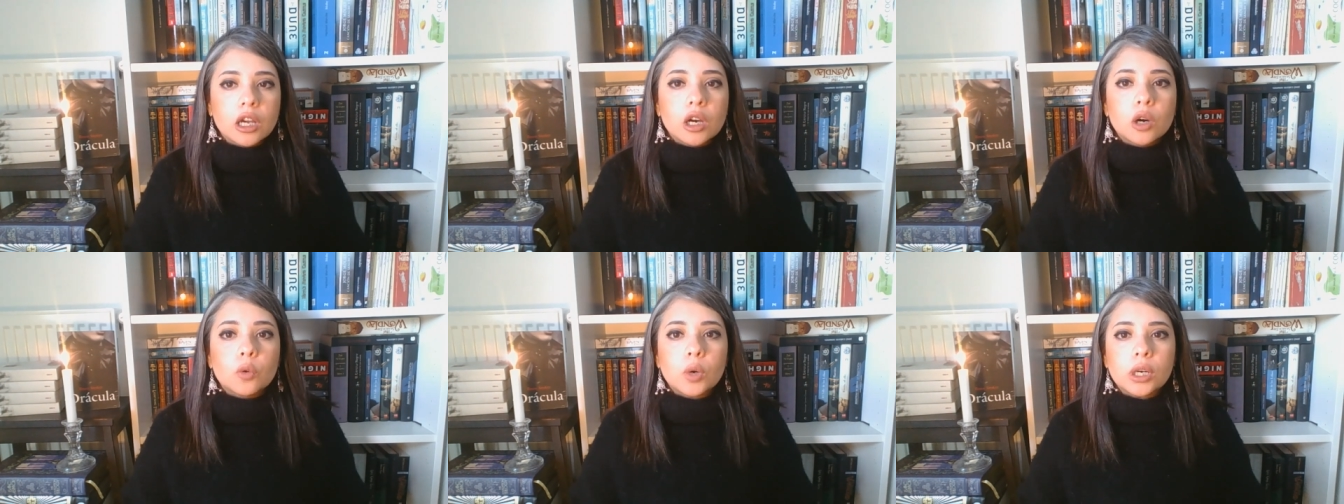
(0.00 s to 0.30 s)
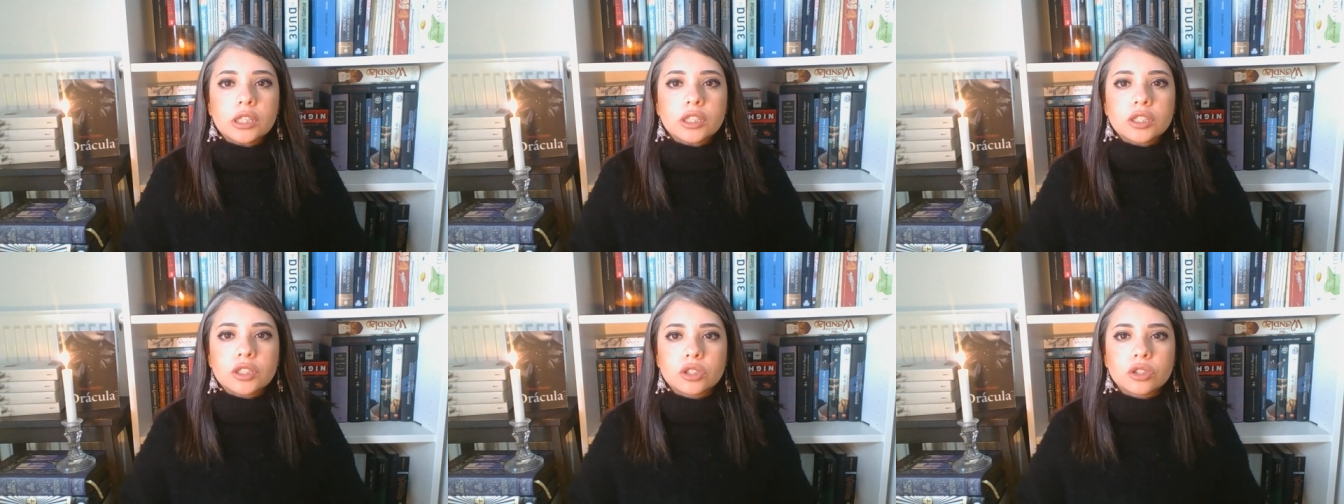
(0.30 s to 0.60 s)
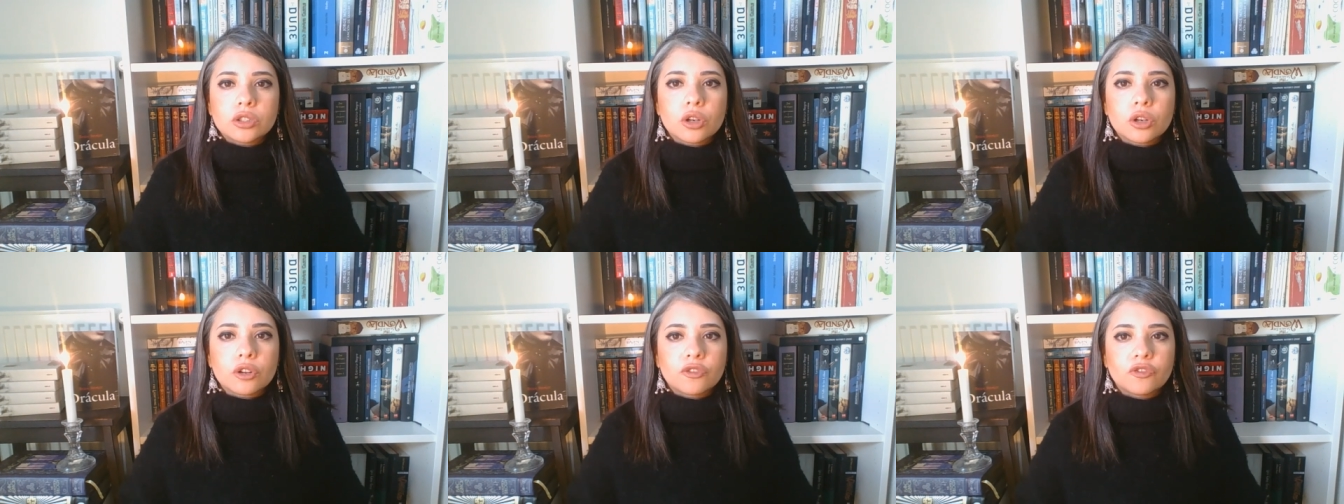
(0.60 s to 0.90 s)
What's
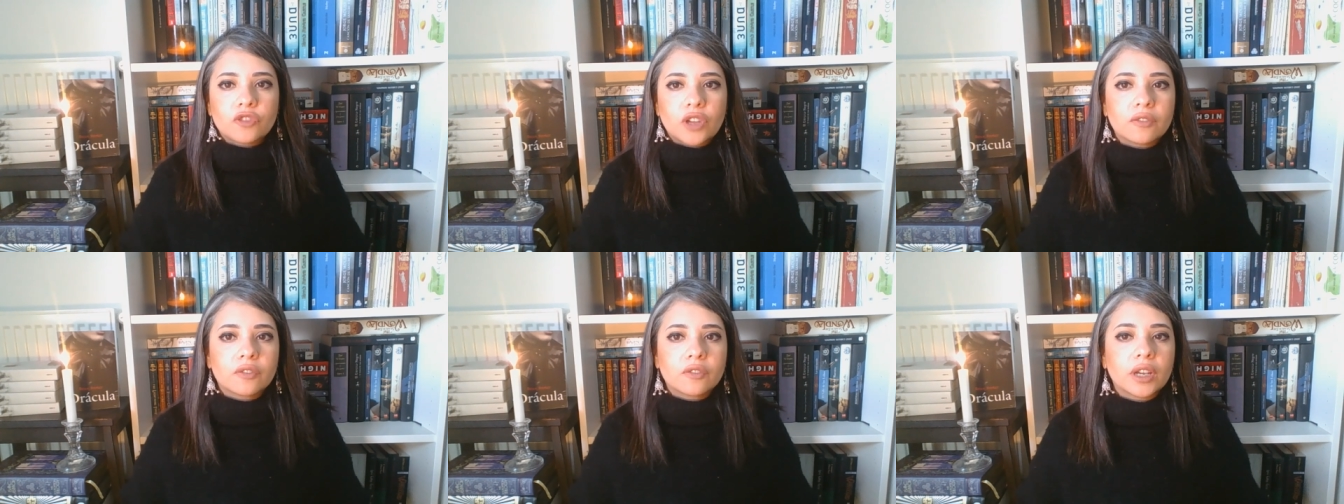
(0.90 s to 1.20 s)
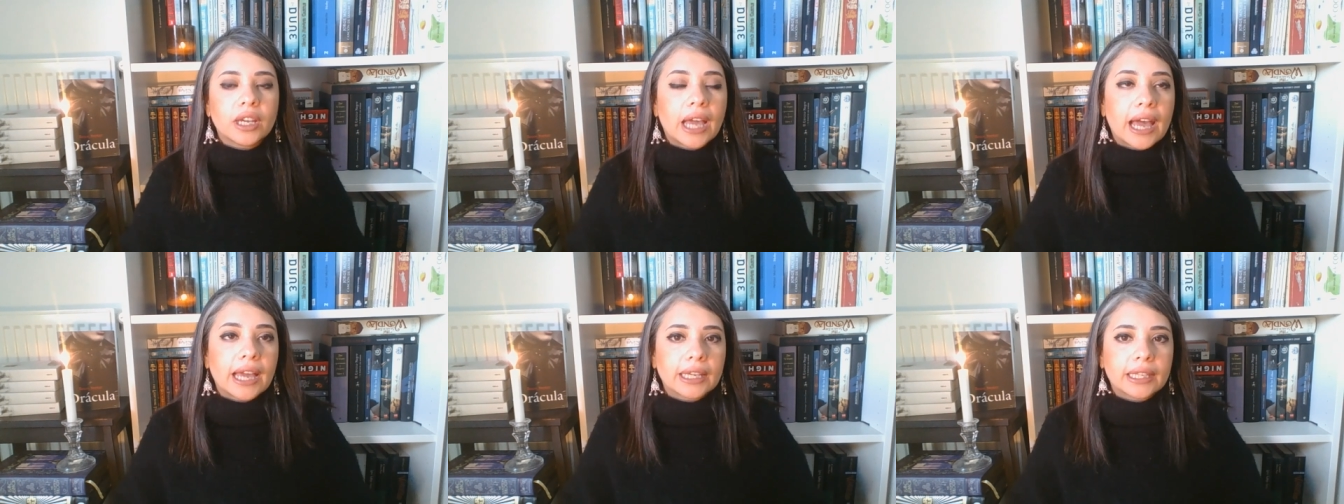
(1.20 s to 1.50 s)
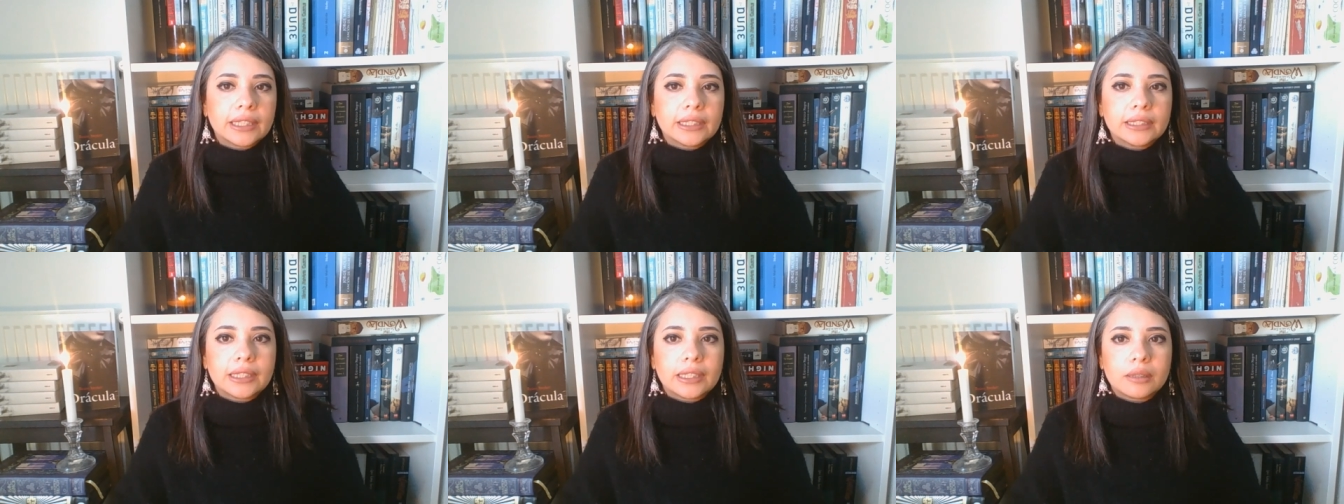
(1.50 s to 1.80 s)
your favorite
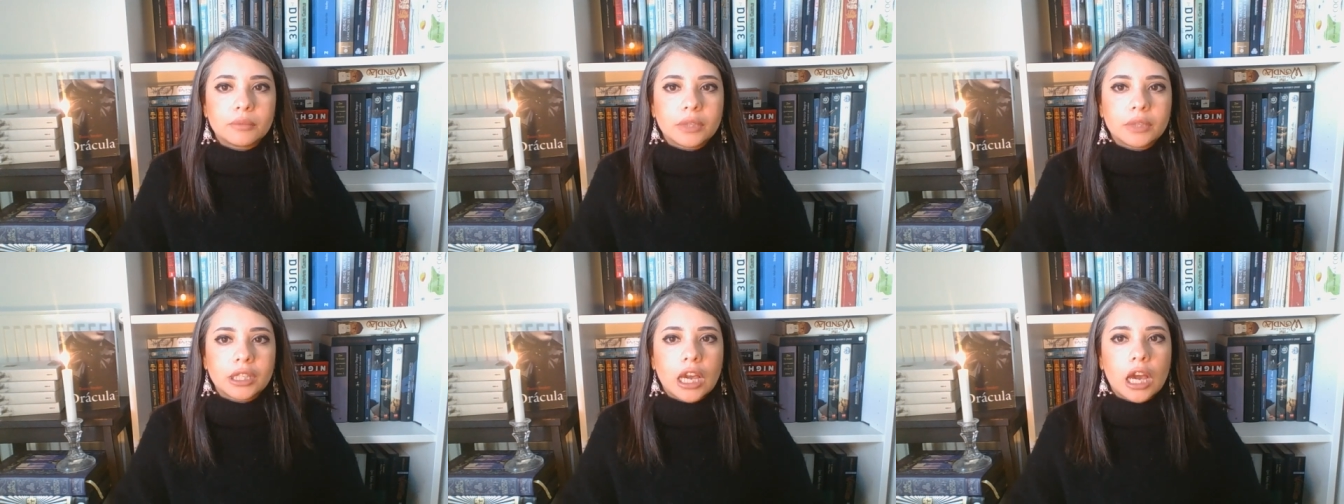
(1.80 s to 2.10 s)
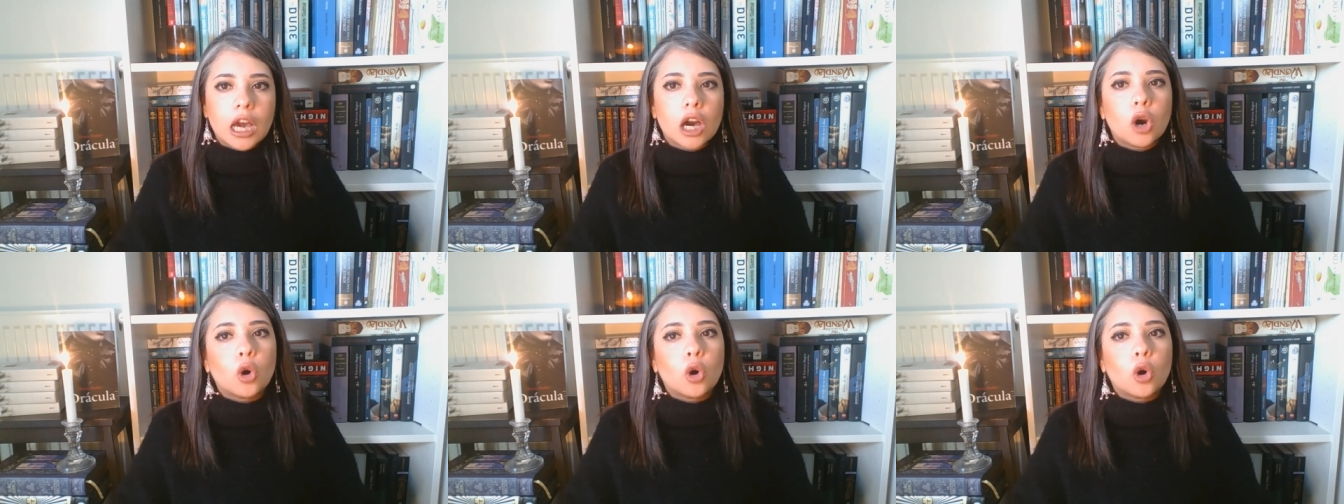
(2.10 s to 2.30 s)
academia